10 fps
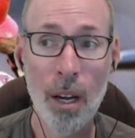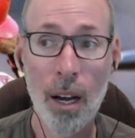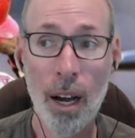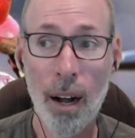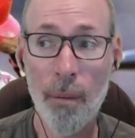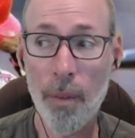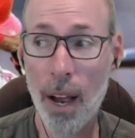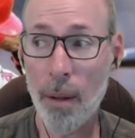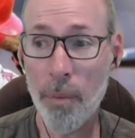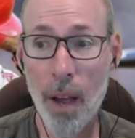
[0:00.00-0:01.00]
I
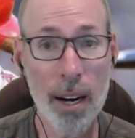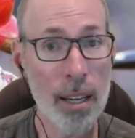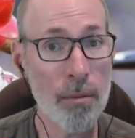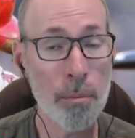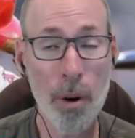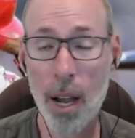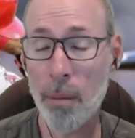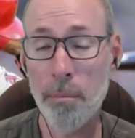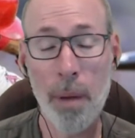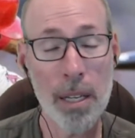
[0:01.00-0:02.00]
am not in
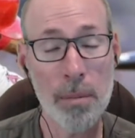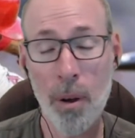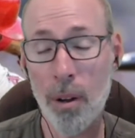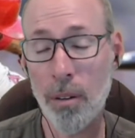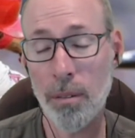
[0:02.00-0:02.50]
prime best ball